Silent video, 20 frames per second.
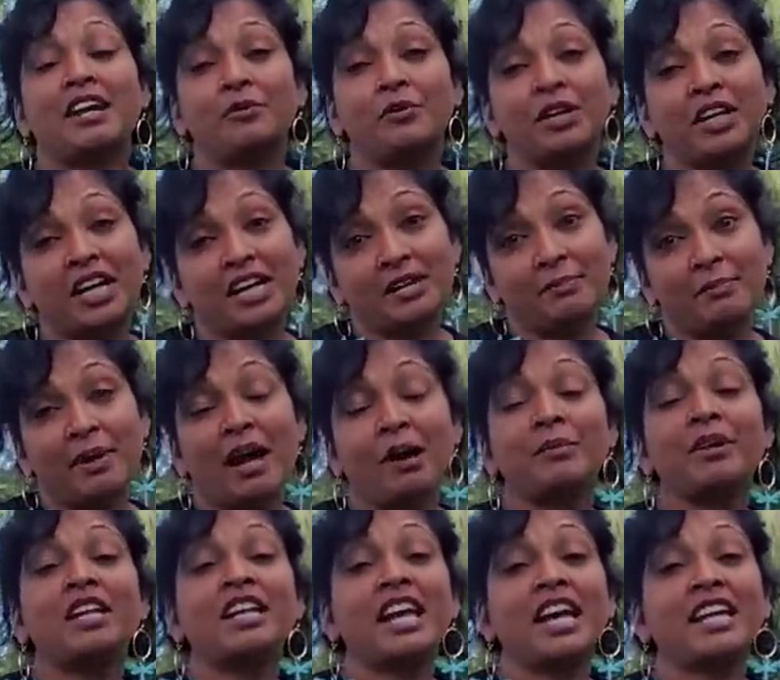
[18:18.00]
and we can,
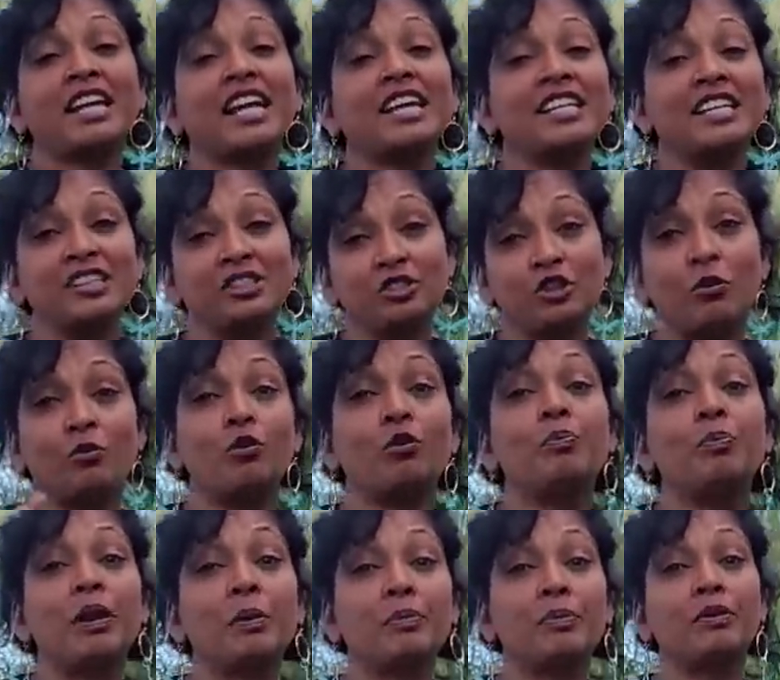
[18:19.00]
mommy and I can eat some
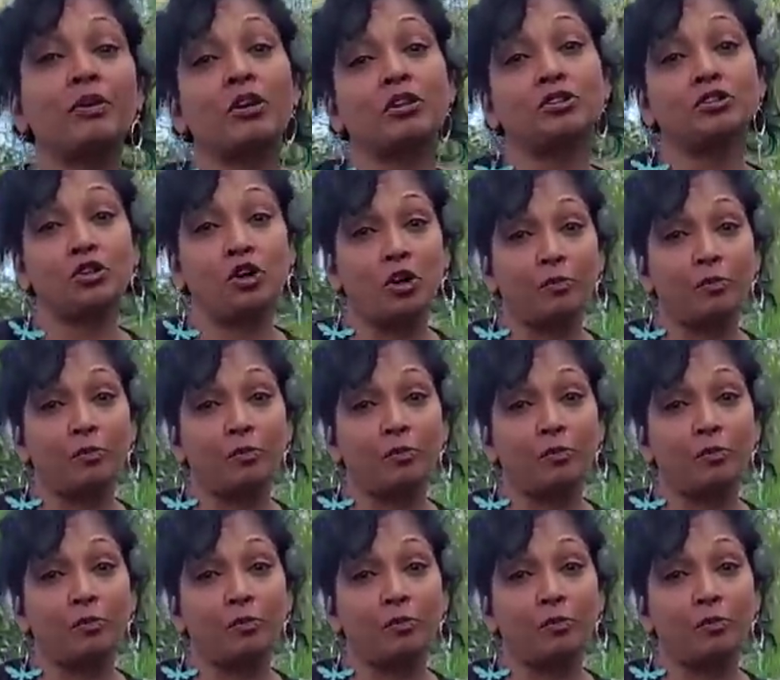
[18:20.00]
more pepper on